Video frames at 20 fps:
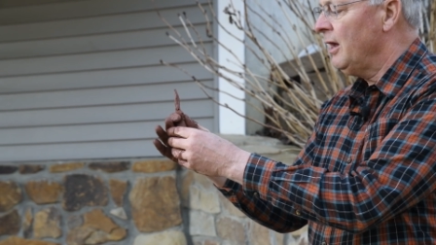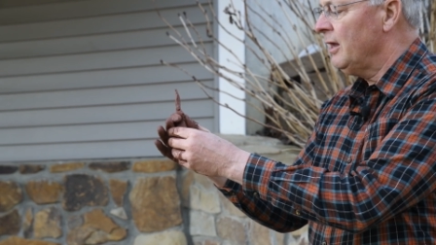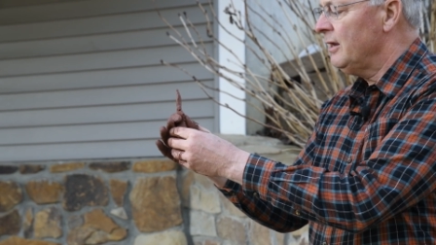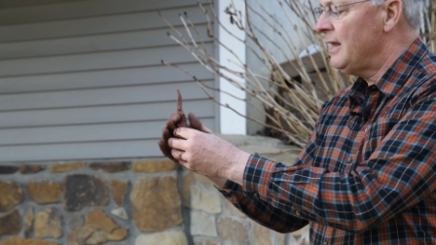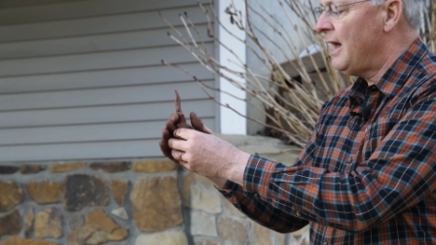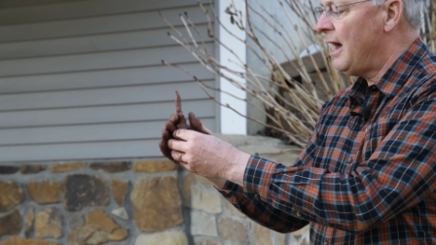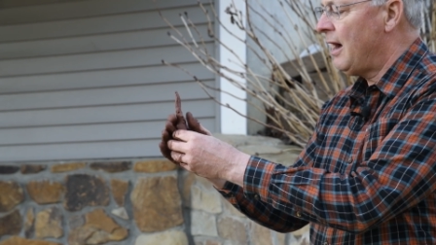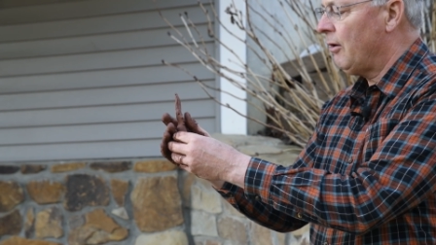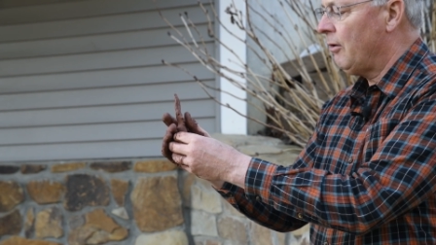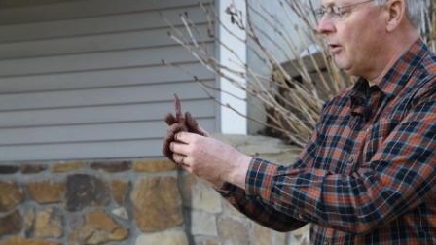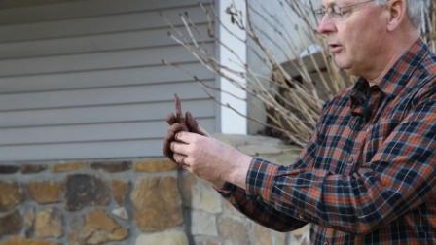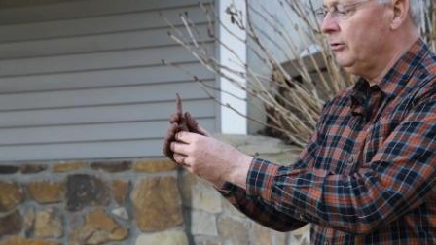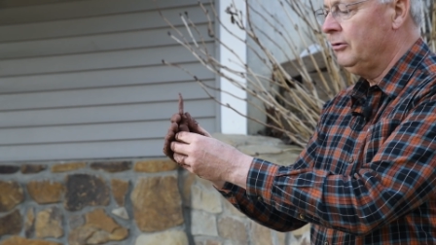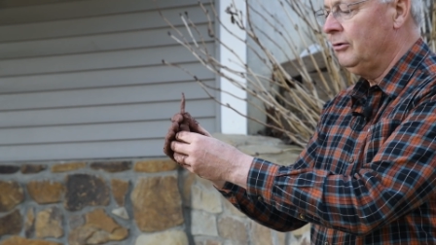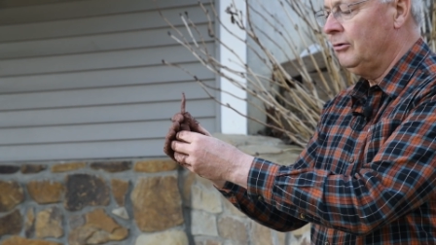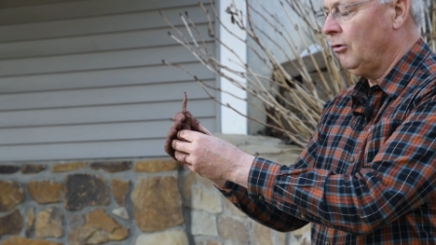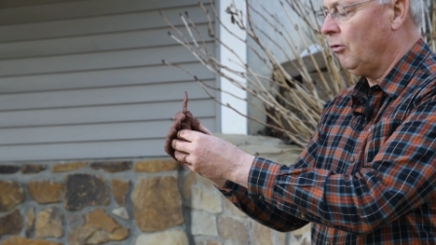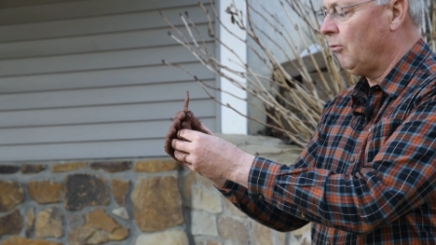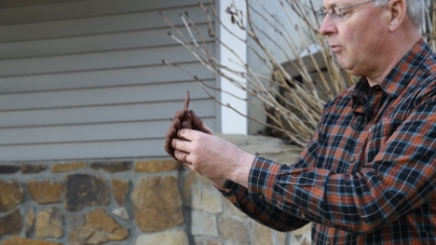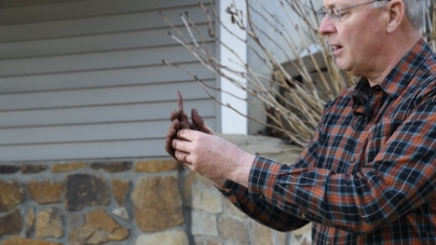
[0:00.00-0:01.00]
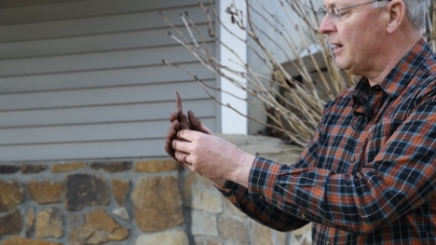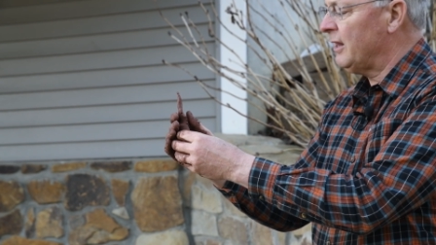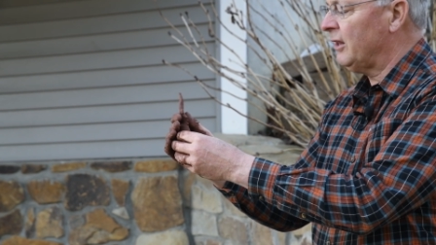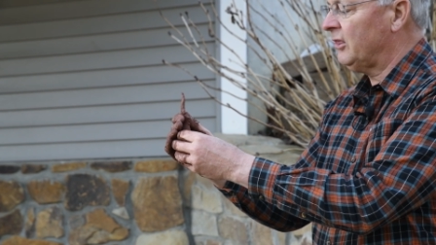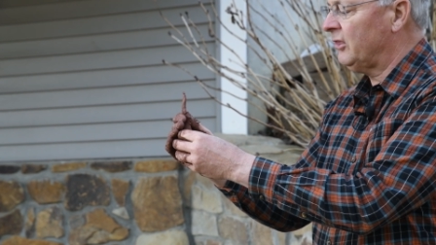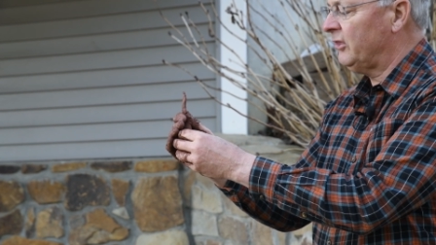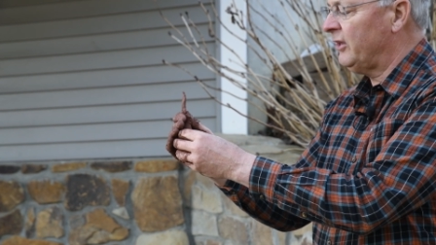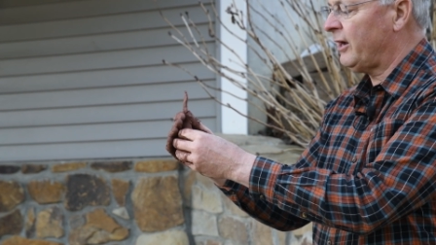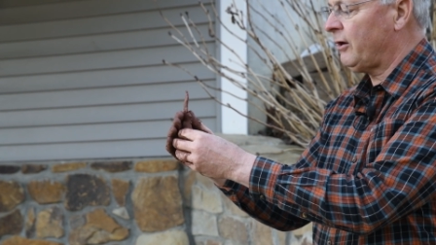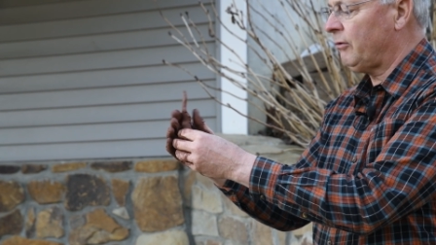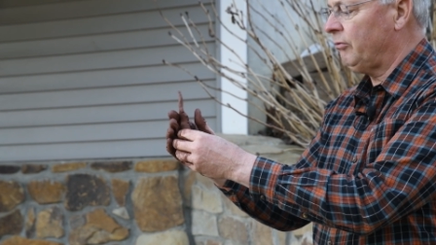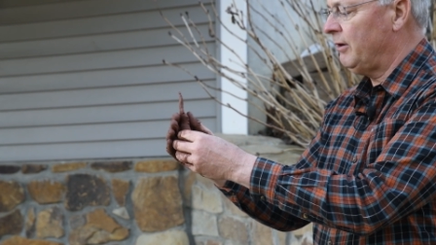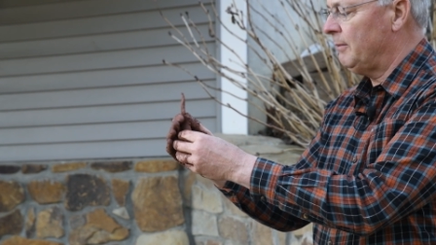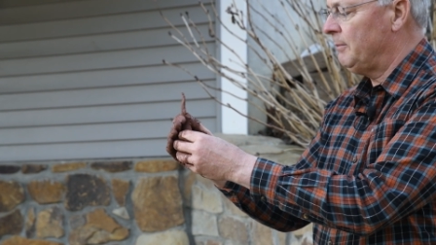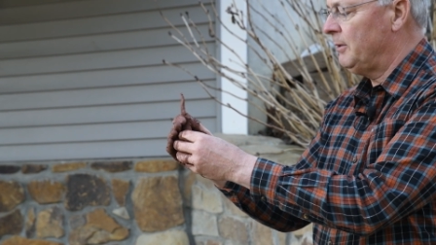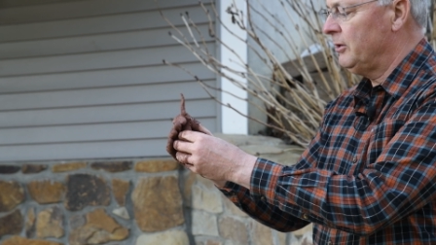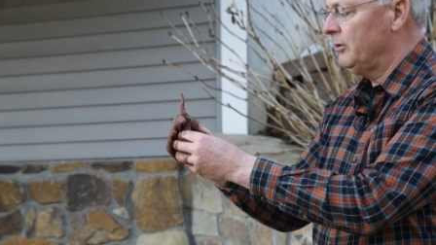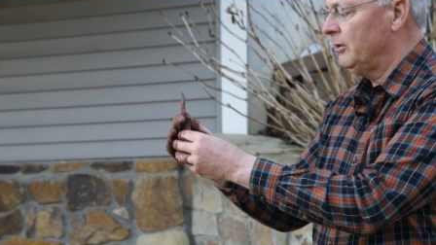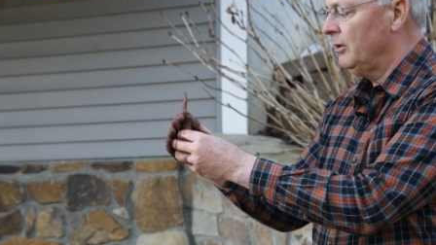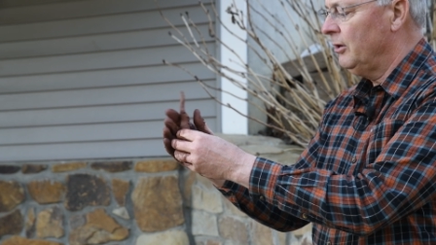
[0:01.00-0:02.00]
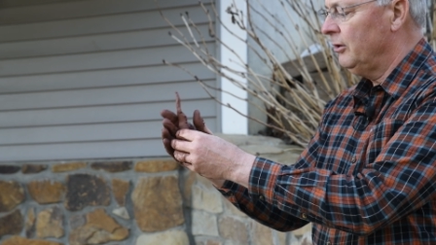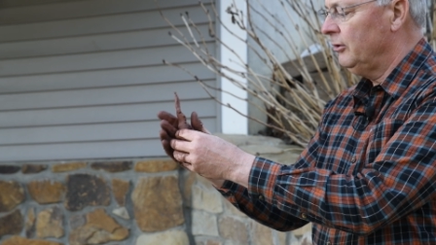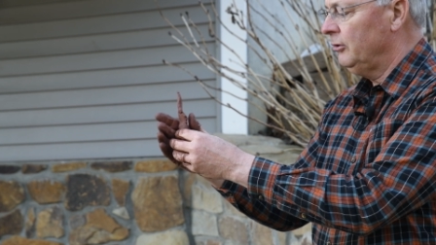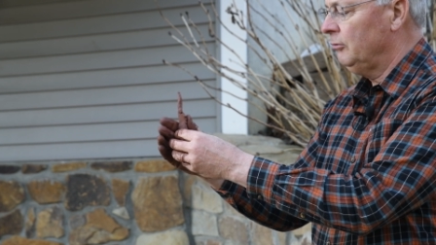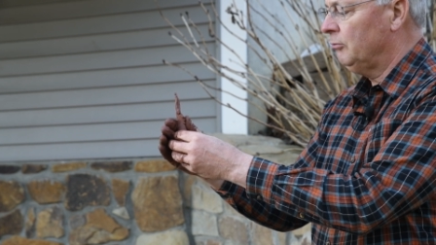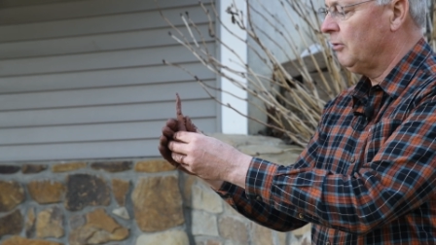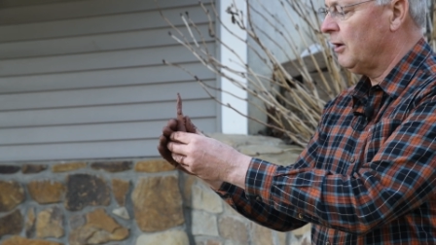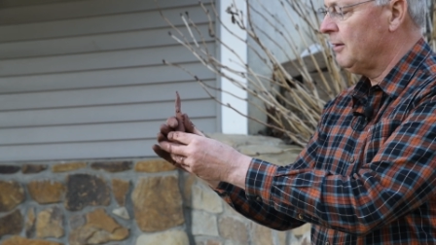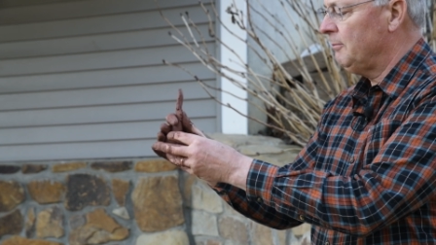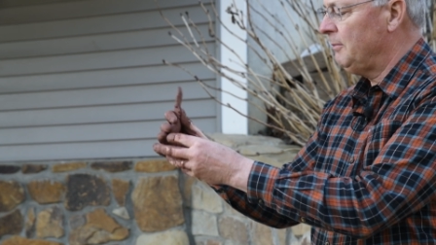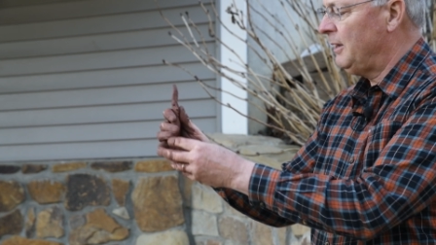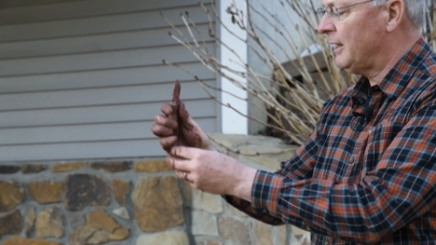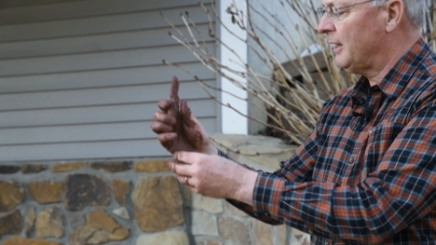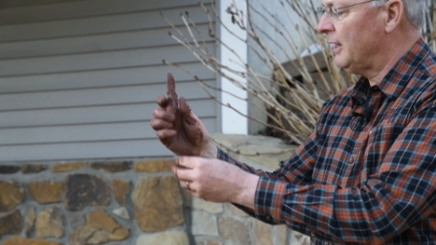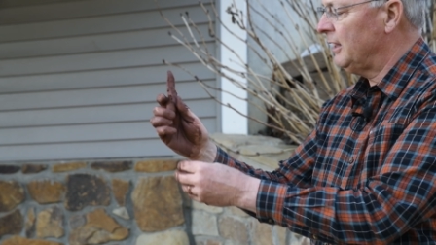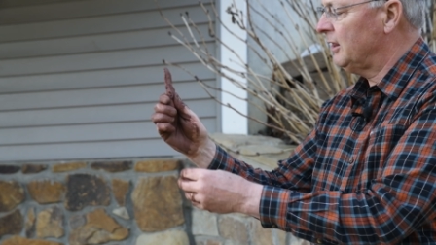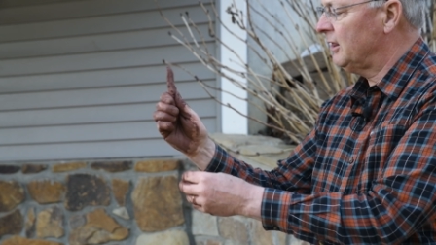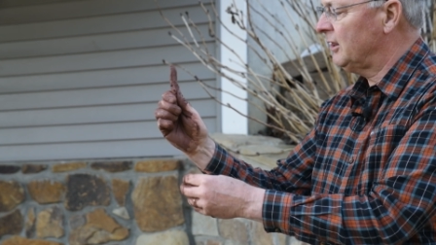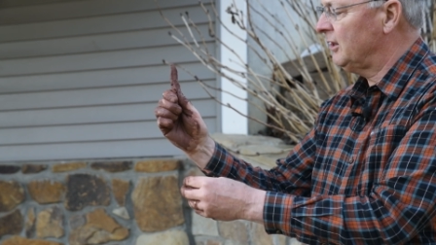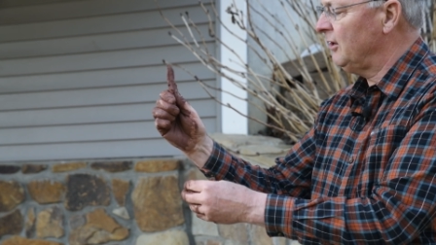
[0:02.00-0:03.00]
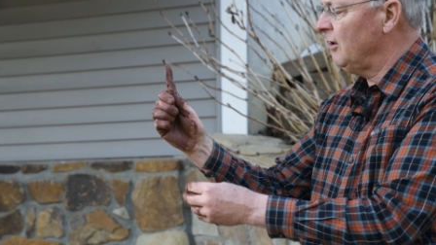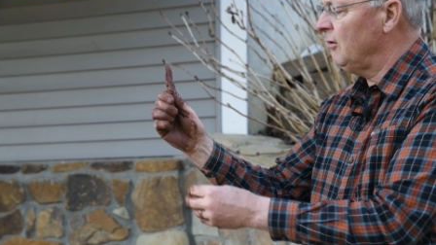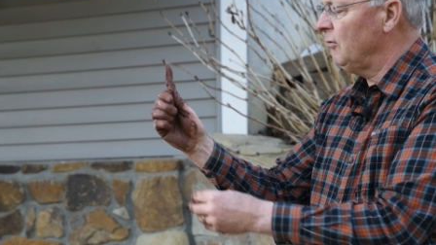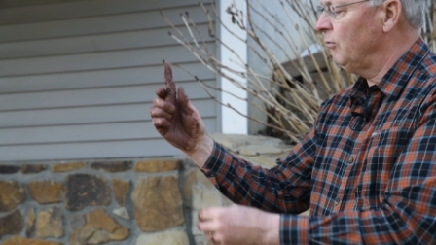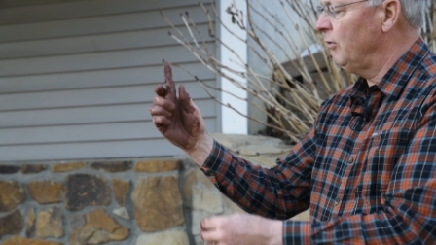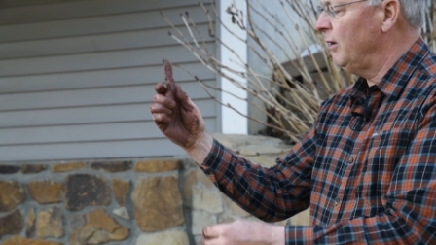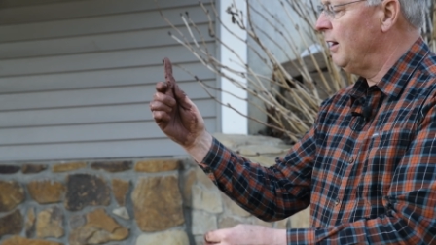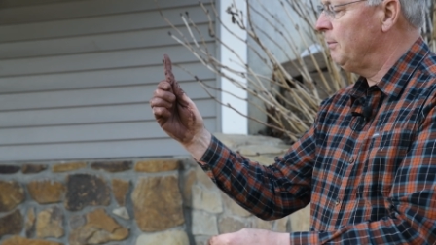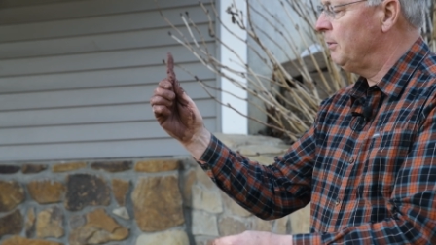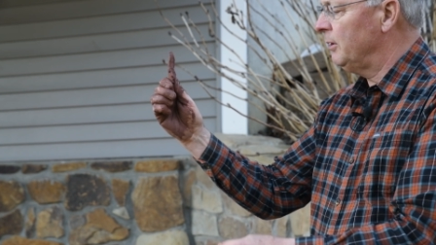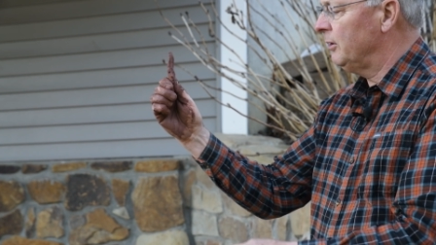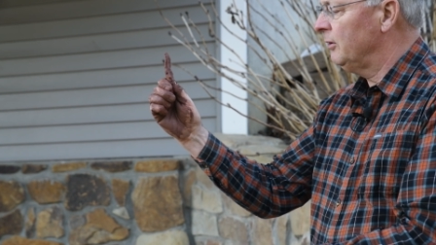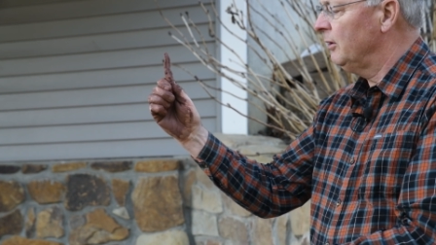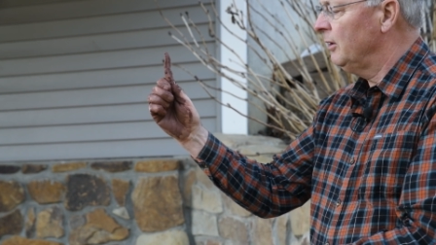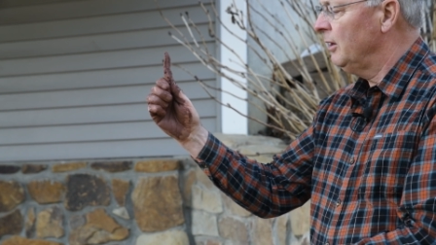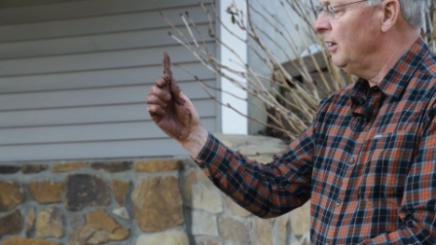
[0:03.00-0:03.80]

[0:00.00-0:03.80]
Now, you don't want a thick ribbon. You want to make a thin ribbon,